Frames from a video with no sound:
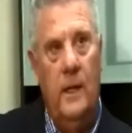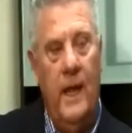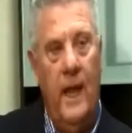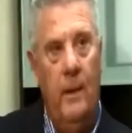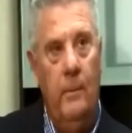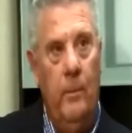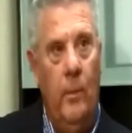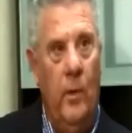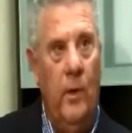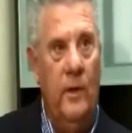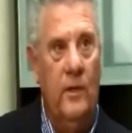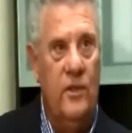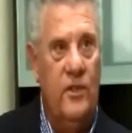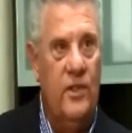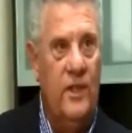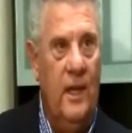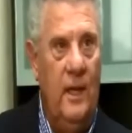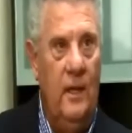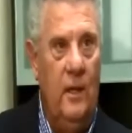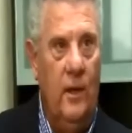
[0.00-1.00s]
Ken Morton
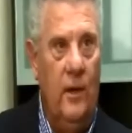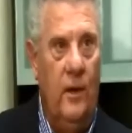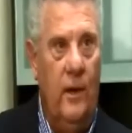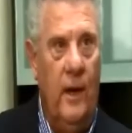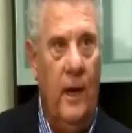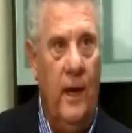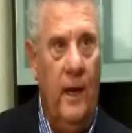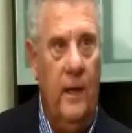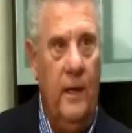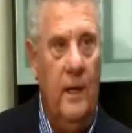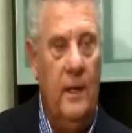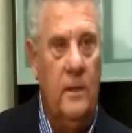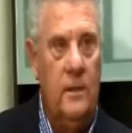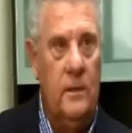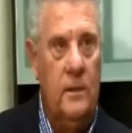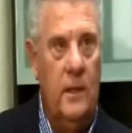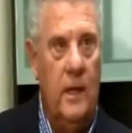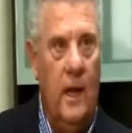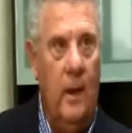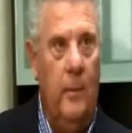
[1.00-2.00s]
Sr. and
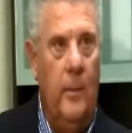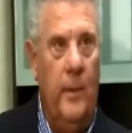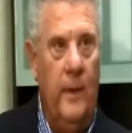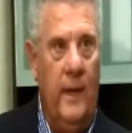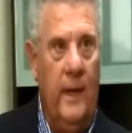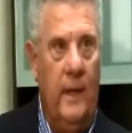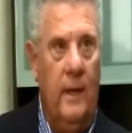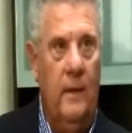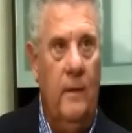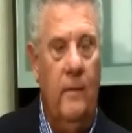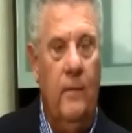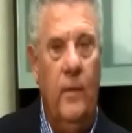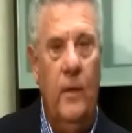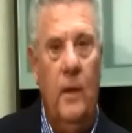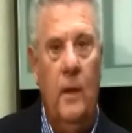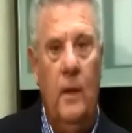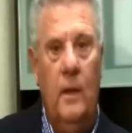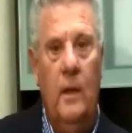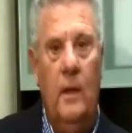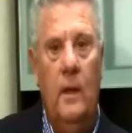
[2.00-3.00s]
his company
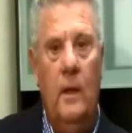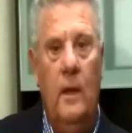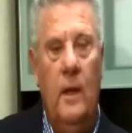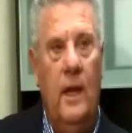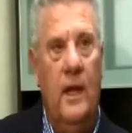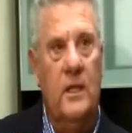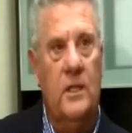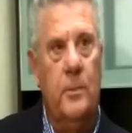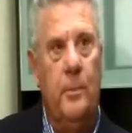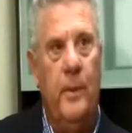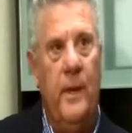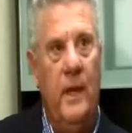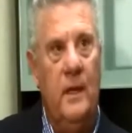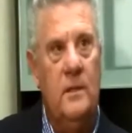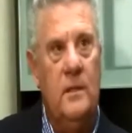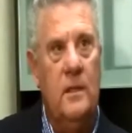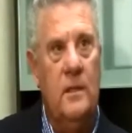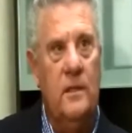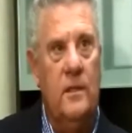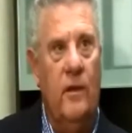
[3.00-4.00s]
is
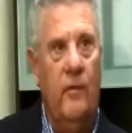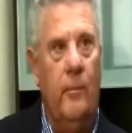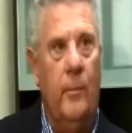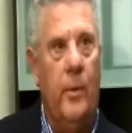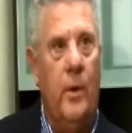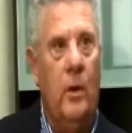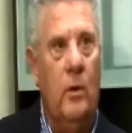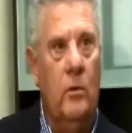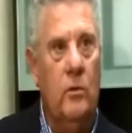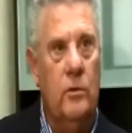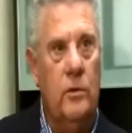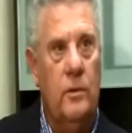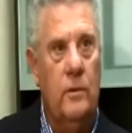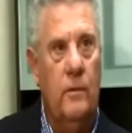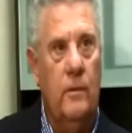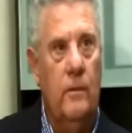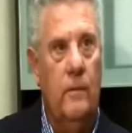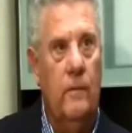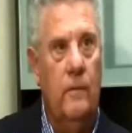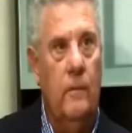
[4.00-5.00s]
pieces of
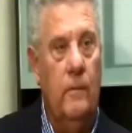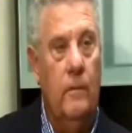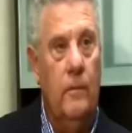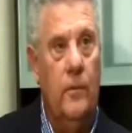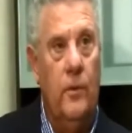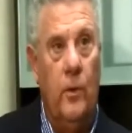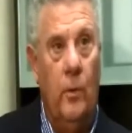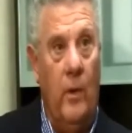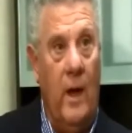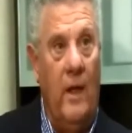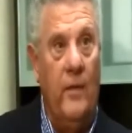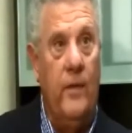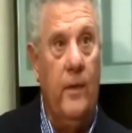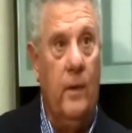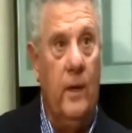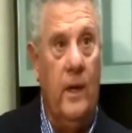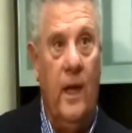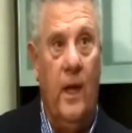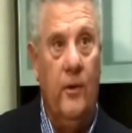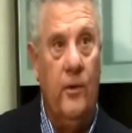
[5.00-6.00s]
pros throughout
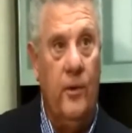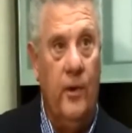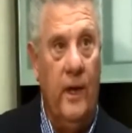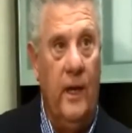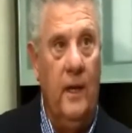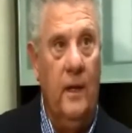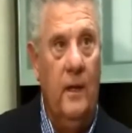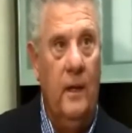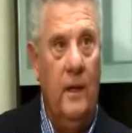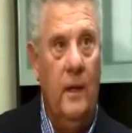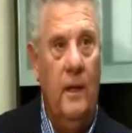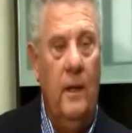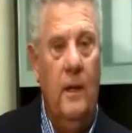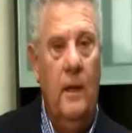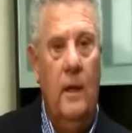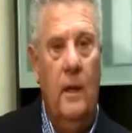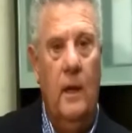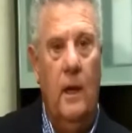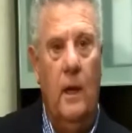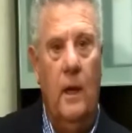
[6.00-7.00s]
the country.
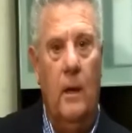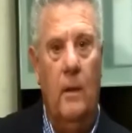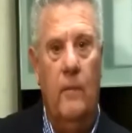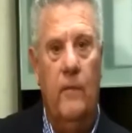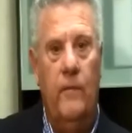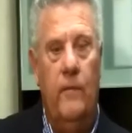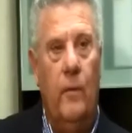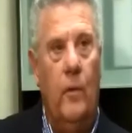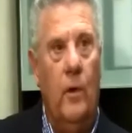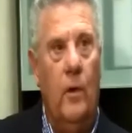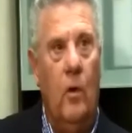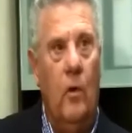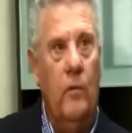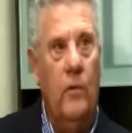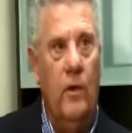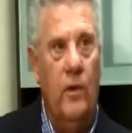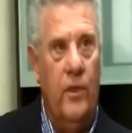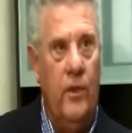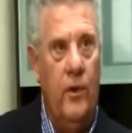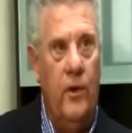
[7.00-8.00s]
Uh, for
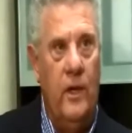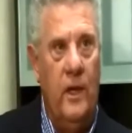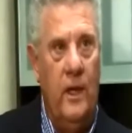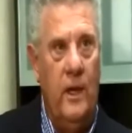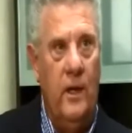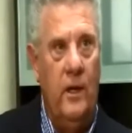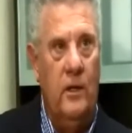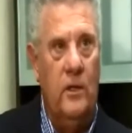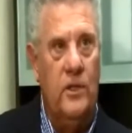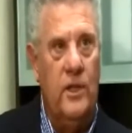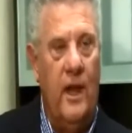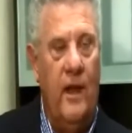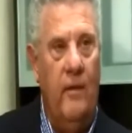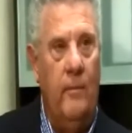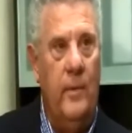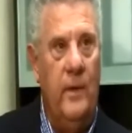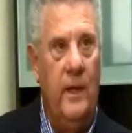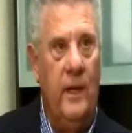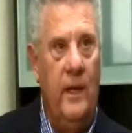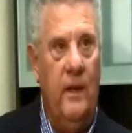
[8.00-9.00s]
over 30 years, I
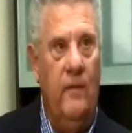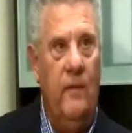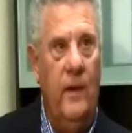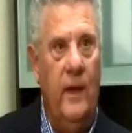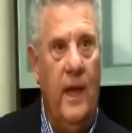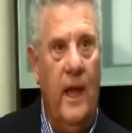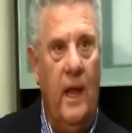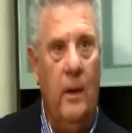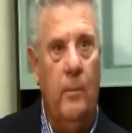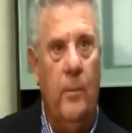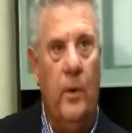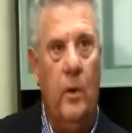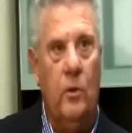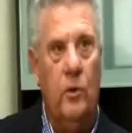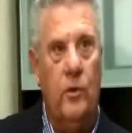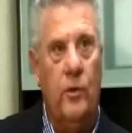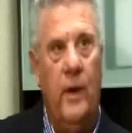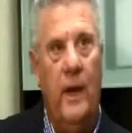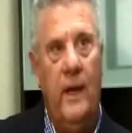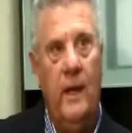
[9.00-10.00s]
have been giving head
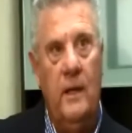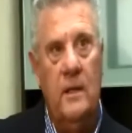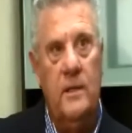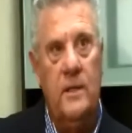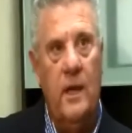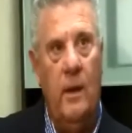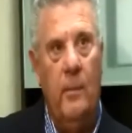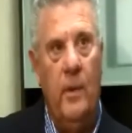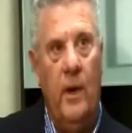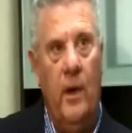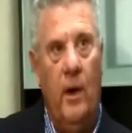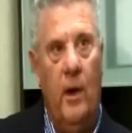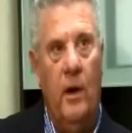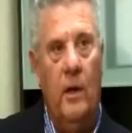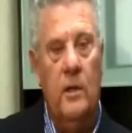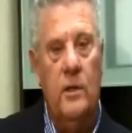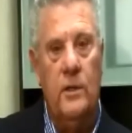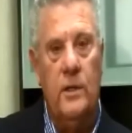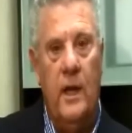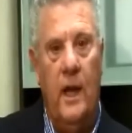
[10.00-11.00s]
pro training
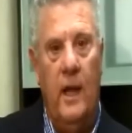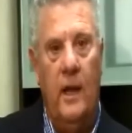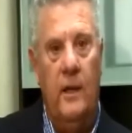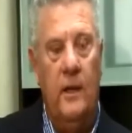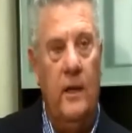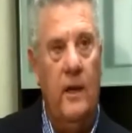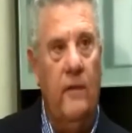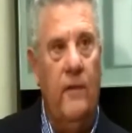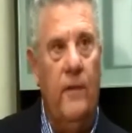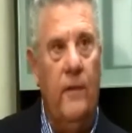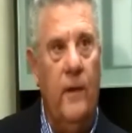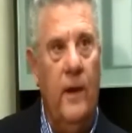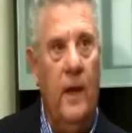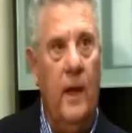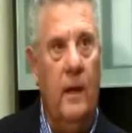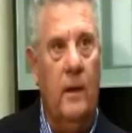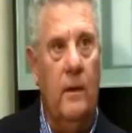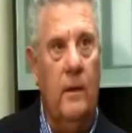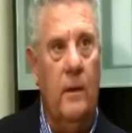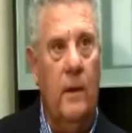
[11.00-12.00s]
seminars and different
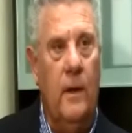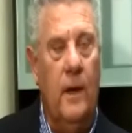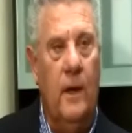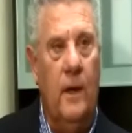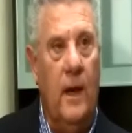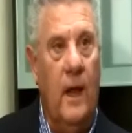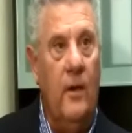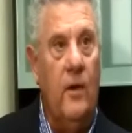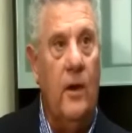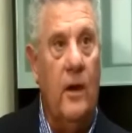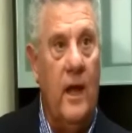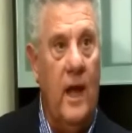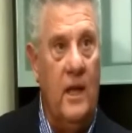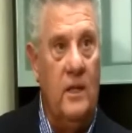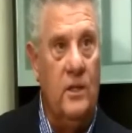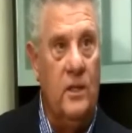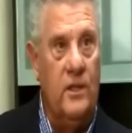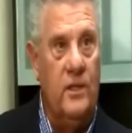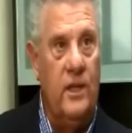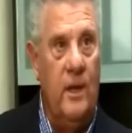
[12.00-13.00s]
and, and other
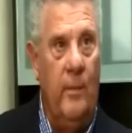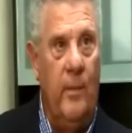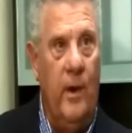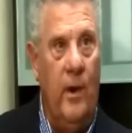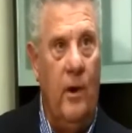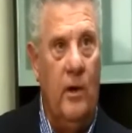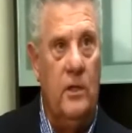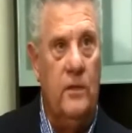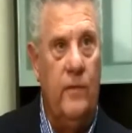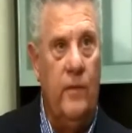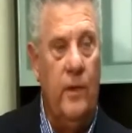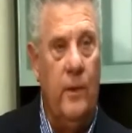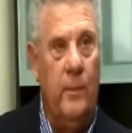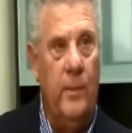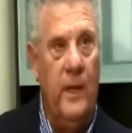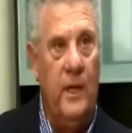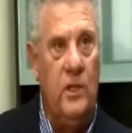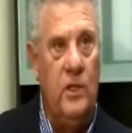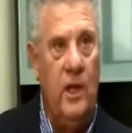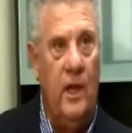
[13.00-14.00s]
kinds of seminars for the
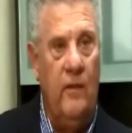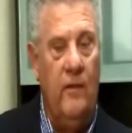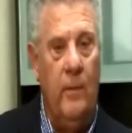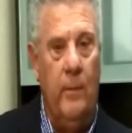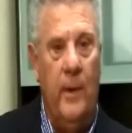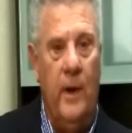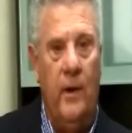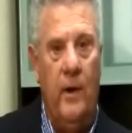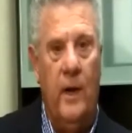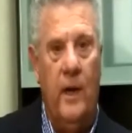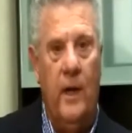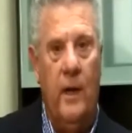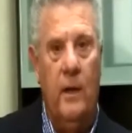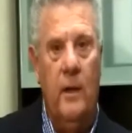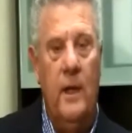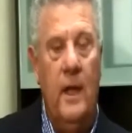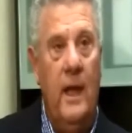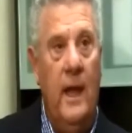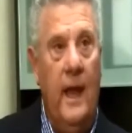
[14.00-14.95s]
PGA of America